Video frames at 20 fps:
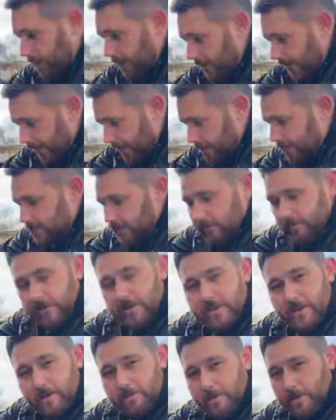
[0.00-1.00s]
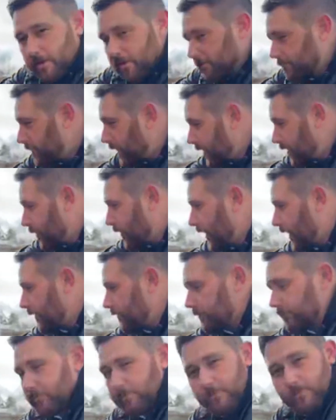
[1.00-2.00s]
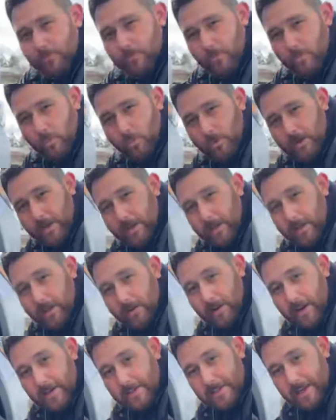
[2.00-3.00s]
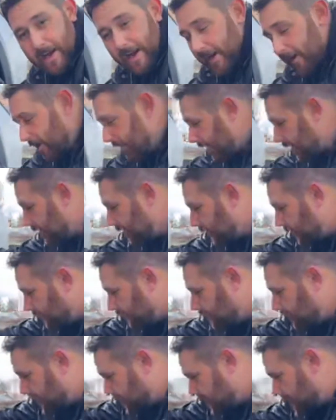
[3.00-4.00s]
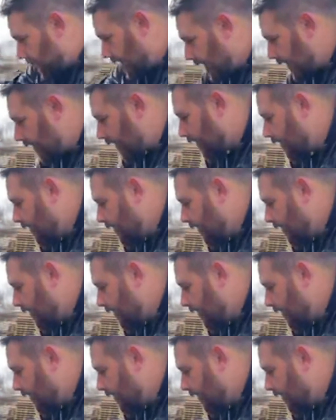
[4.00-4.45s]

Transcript: AT3W. By the way, really great tire. I love this tire.